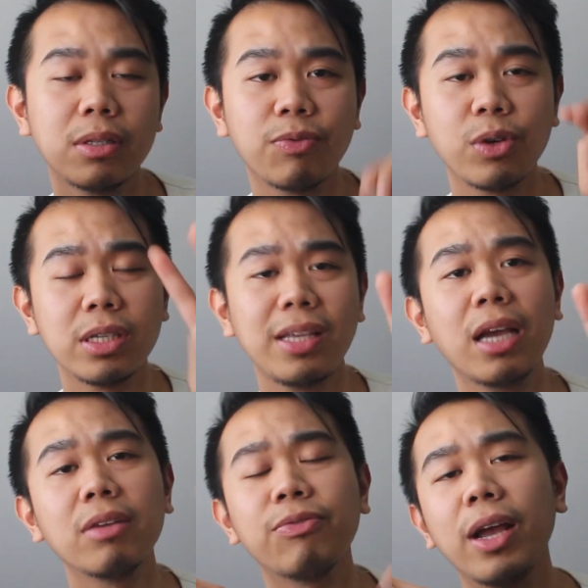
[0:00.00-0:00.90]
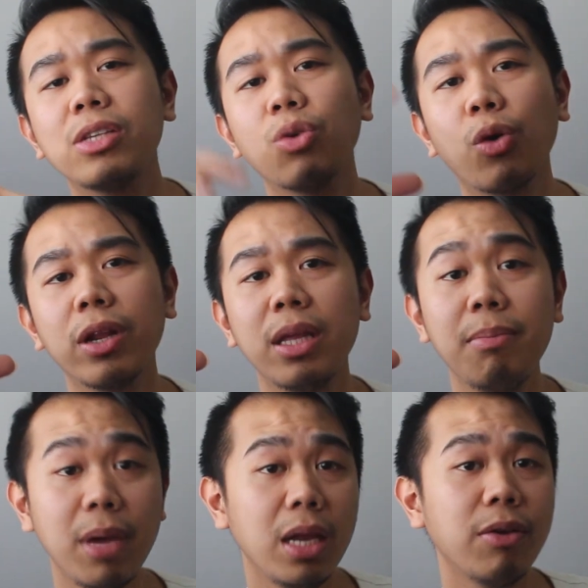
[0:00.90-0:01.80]
So for the second phrase, or
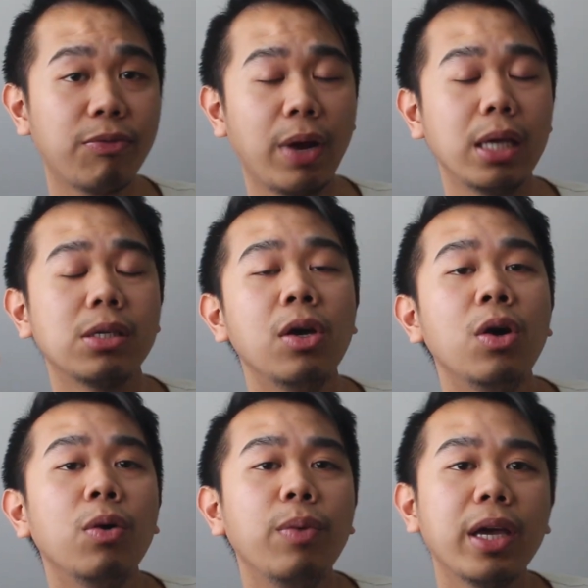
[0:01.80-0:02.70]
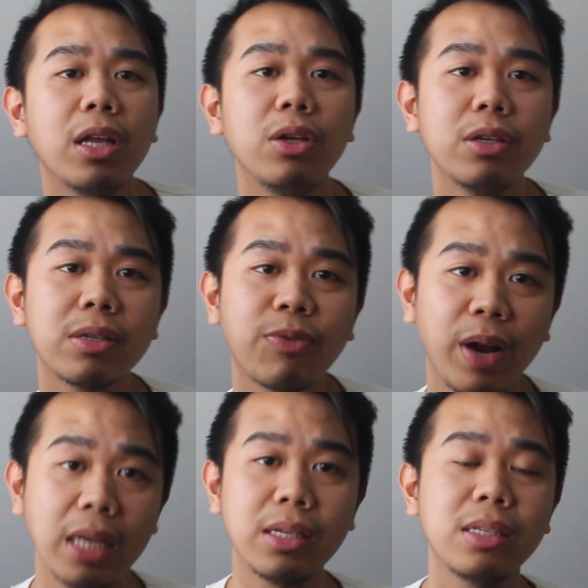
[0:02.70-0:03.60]
the medium phrase, we can use
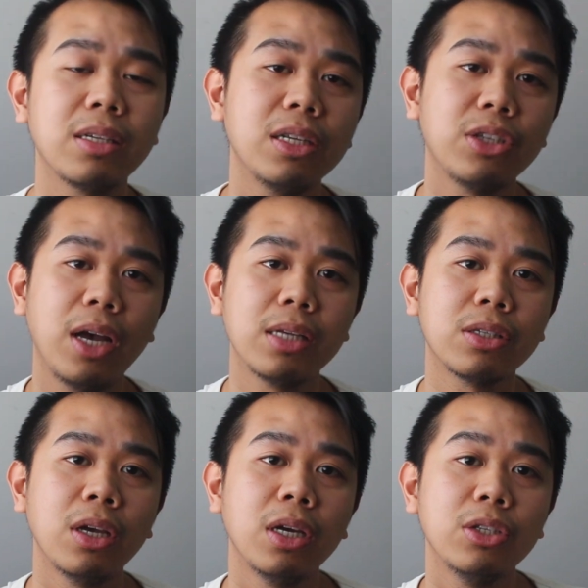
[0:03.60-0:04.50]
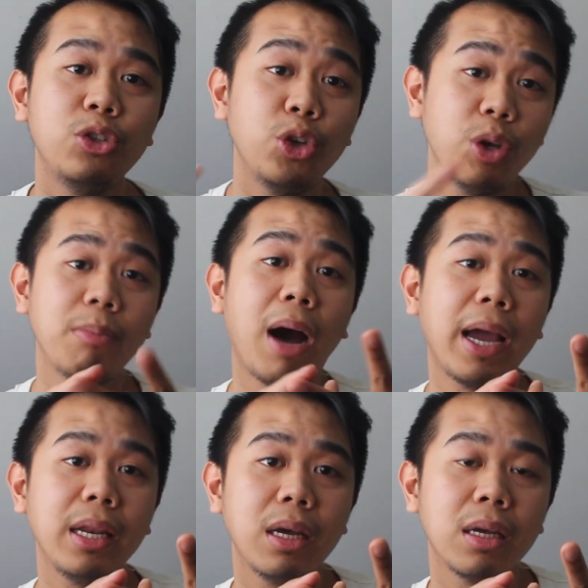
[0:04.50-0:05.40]
phrases such as do you
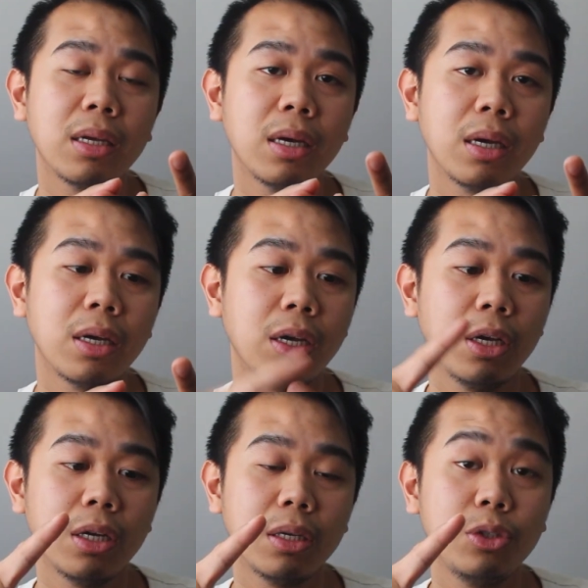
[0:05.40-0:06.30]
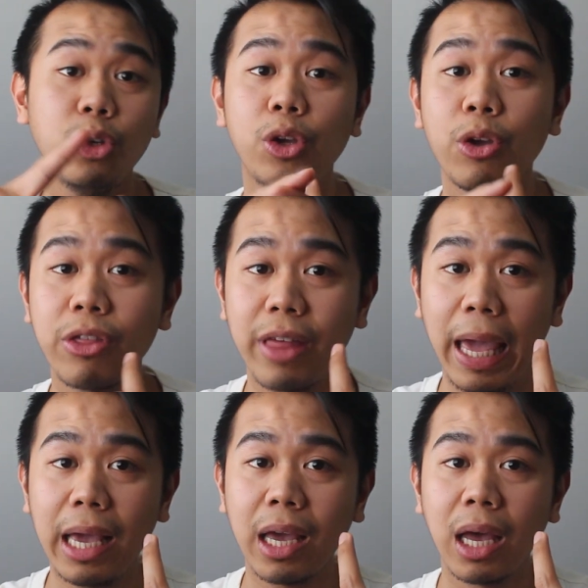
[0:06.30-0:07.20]
mind? Do you
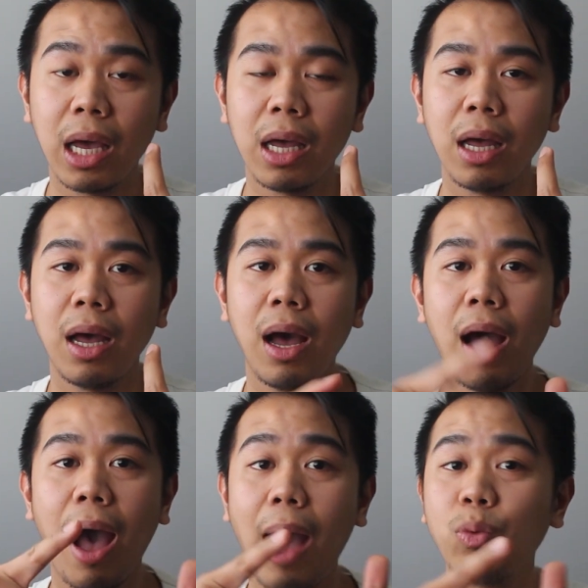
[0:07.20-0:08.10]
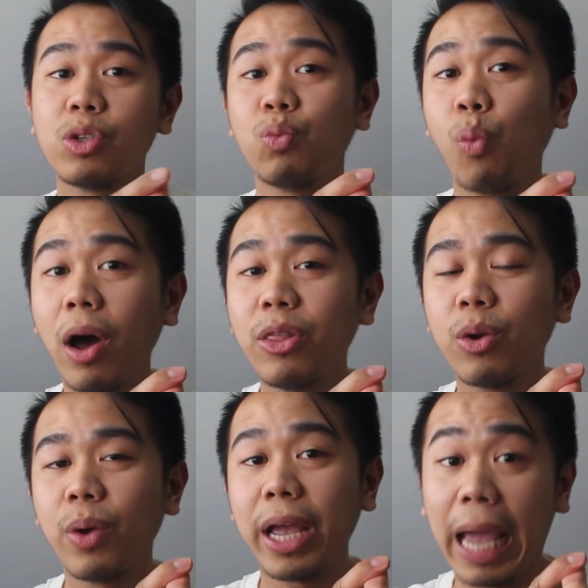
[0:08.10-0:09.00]
think? I was
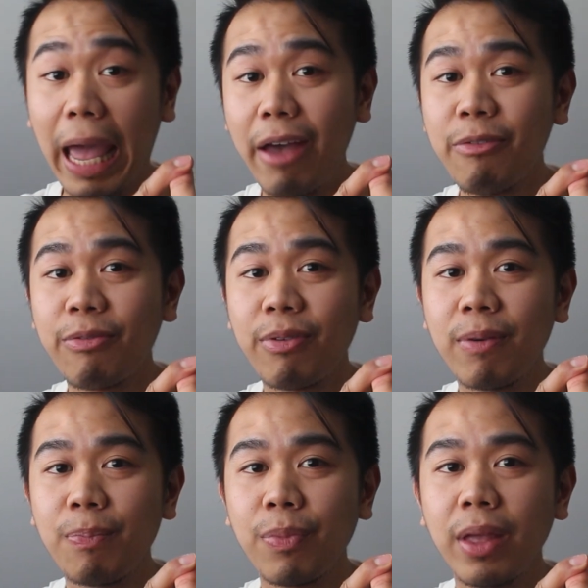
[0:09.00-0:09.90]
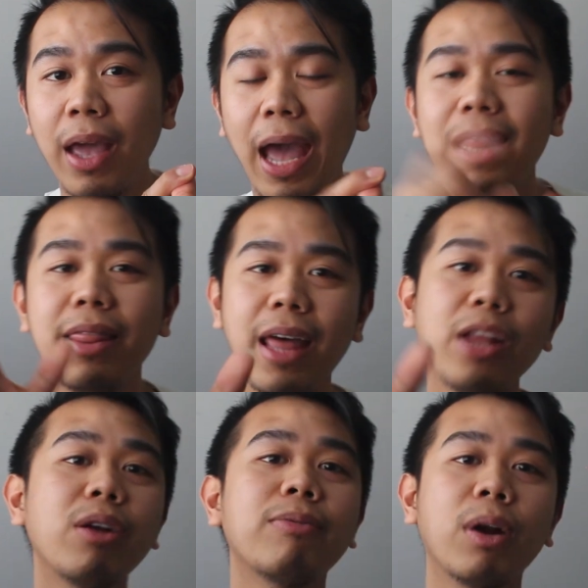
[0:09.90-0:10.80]
wondering if, and
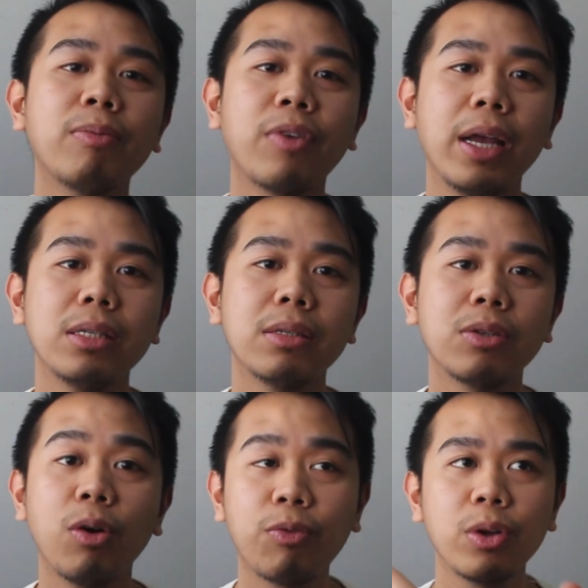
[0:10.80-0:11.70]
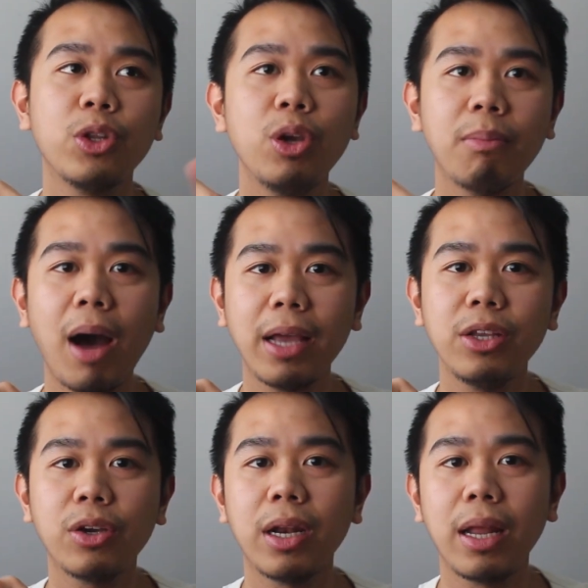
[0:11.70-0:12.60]
then your verb phrase. So for do you
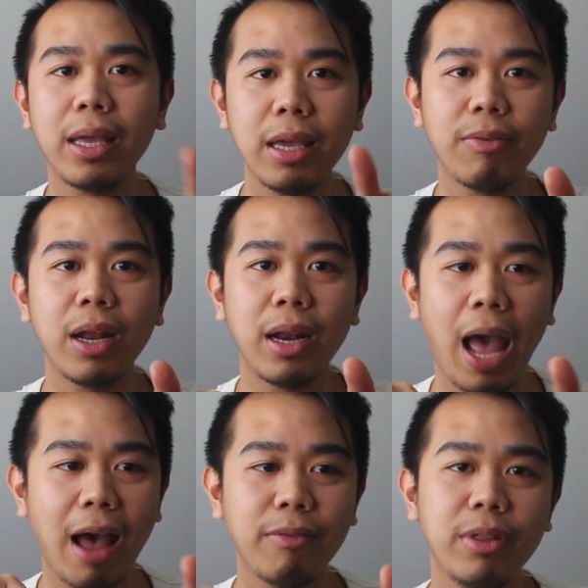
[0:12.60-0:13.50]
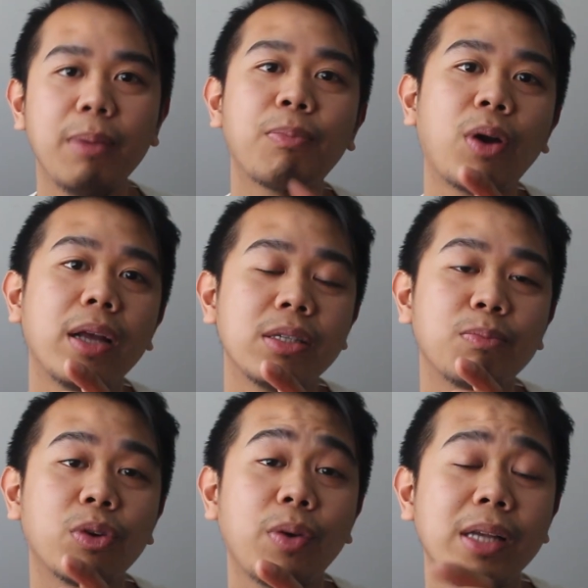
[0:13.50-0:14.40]
mind, you can even have the
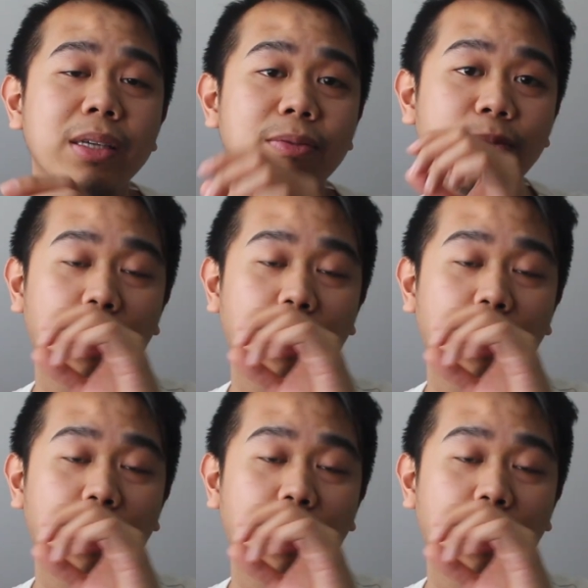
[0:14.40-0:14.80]
present progressive